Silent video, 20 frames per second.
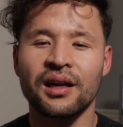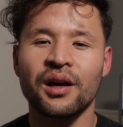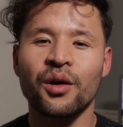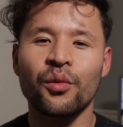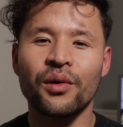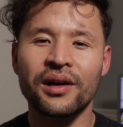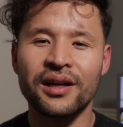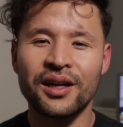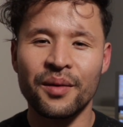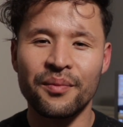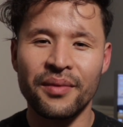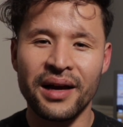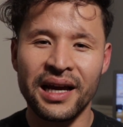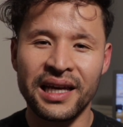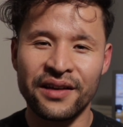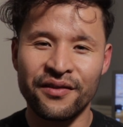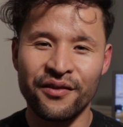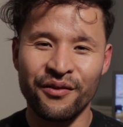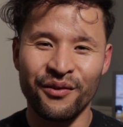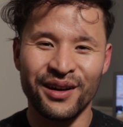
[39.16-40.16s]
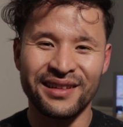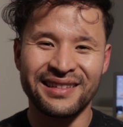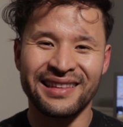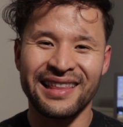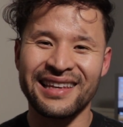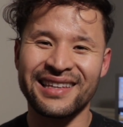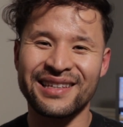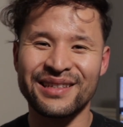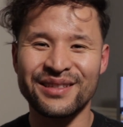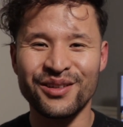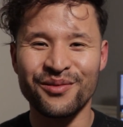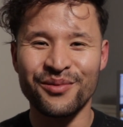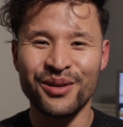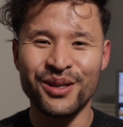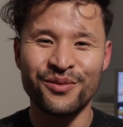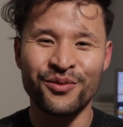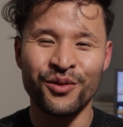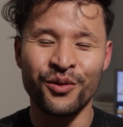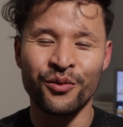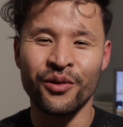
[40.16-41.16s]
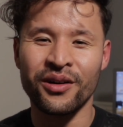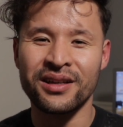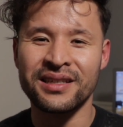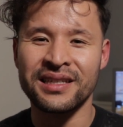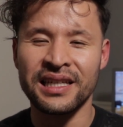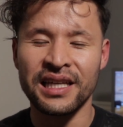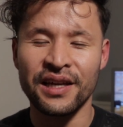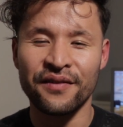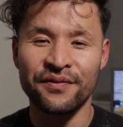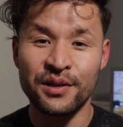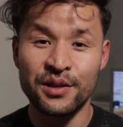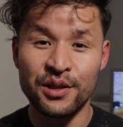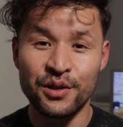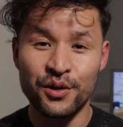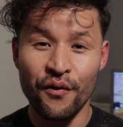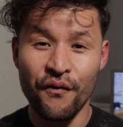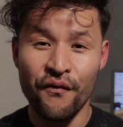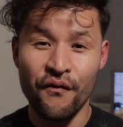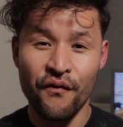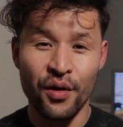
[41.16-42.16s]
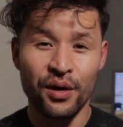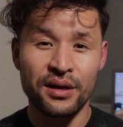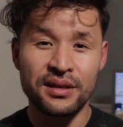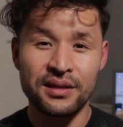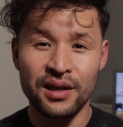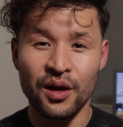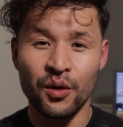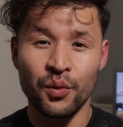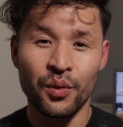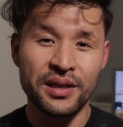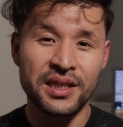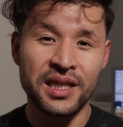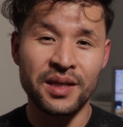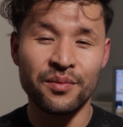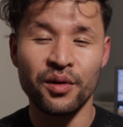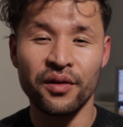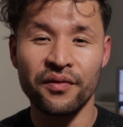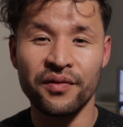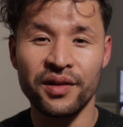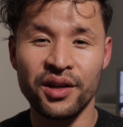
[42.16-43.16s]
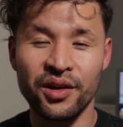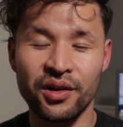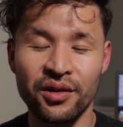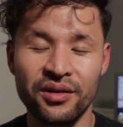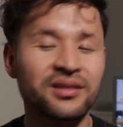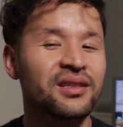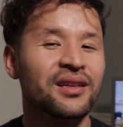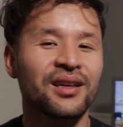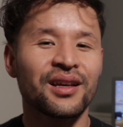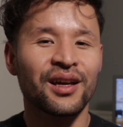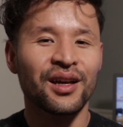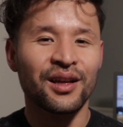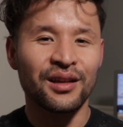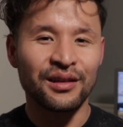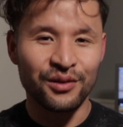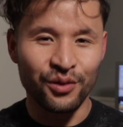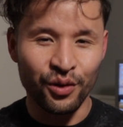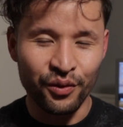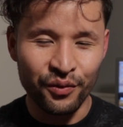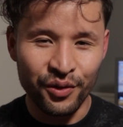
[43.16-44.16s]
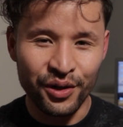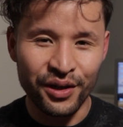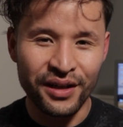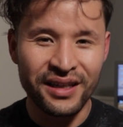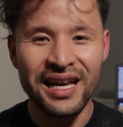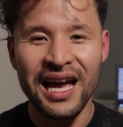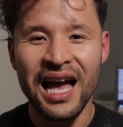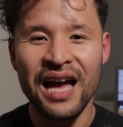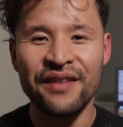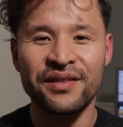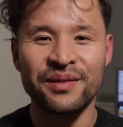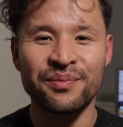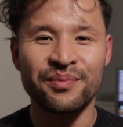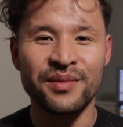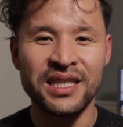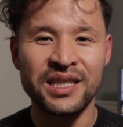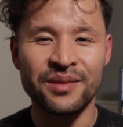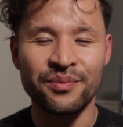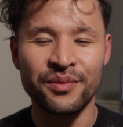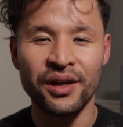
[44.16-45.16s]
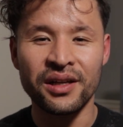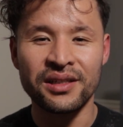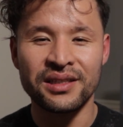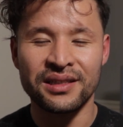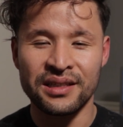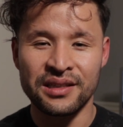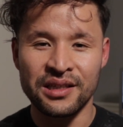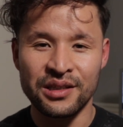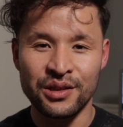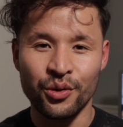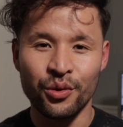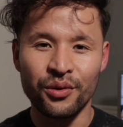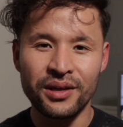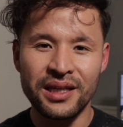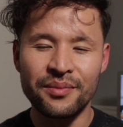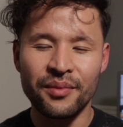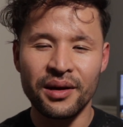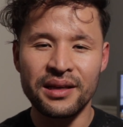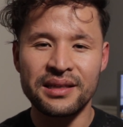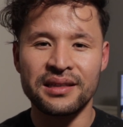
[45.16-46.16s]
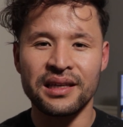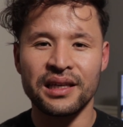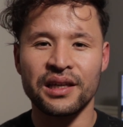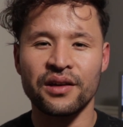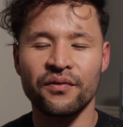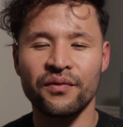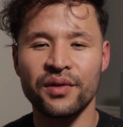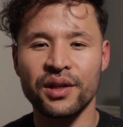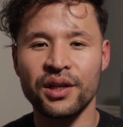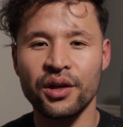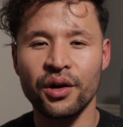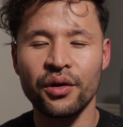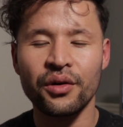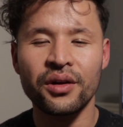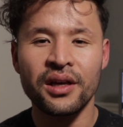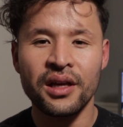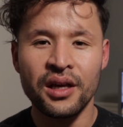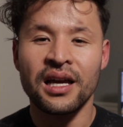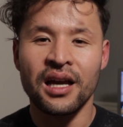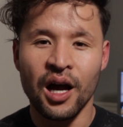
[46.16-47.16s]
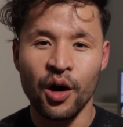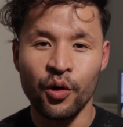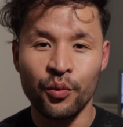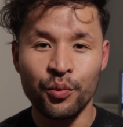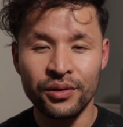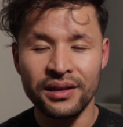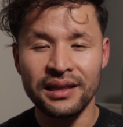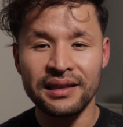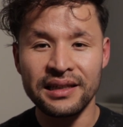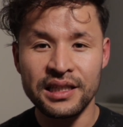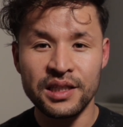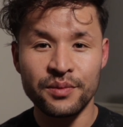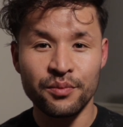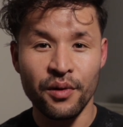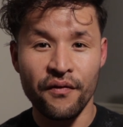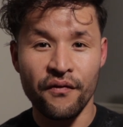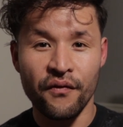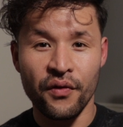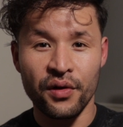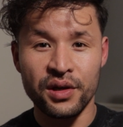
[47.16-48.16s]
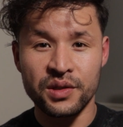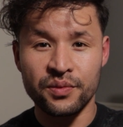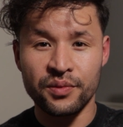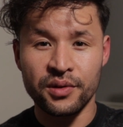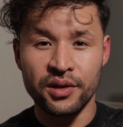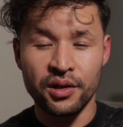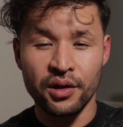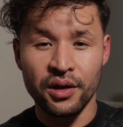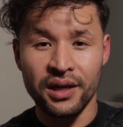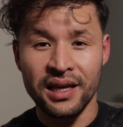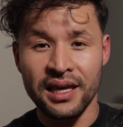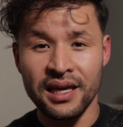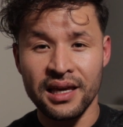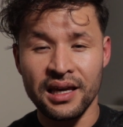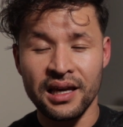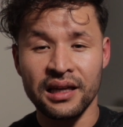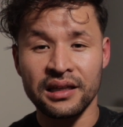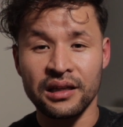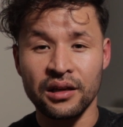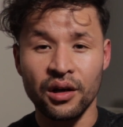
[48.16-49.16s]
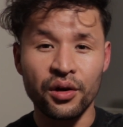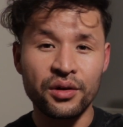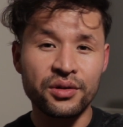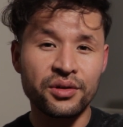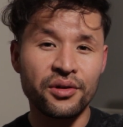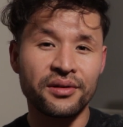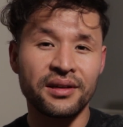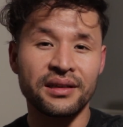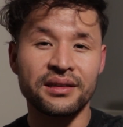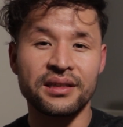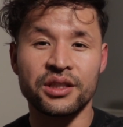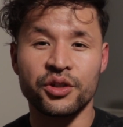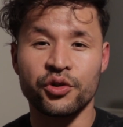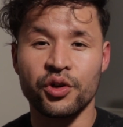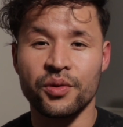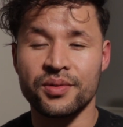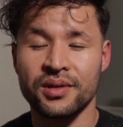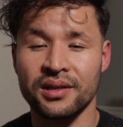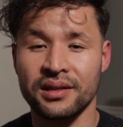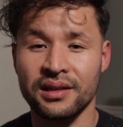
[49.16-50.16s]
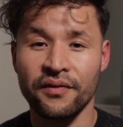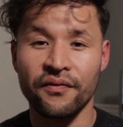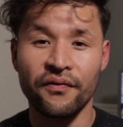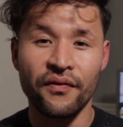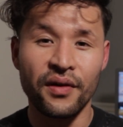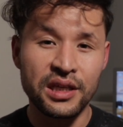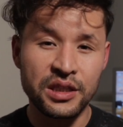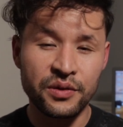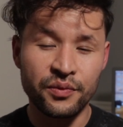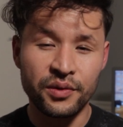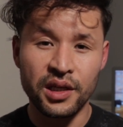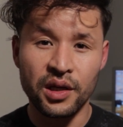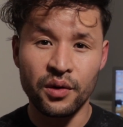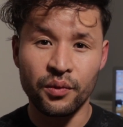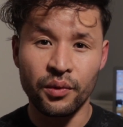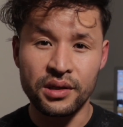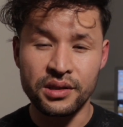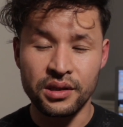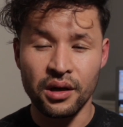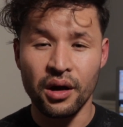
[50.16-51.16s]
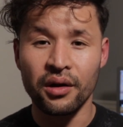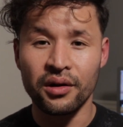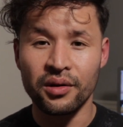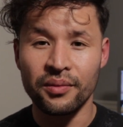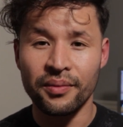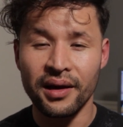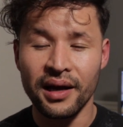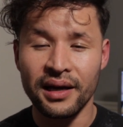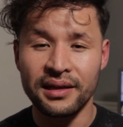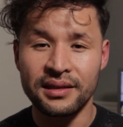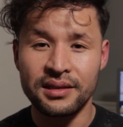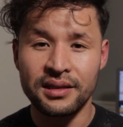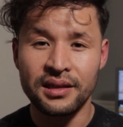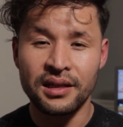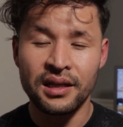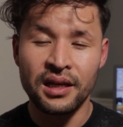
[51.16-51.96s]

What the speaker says: Welcome back everyone. Thank you so much for watching. If this is your first time watching my videos, don't worry, I haven't missed much. This is only my second video. I will put the link to my first video here and also in the description. The first video was all about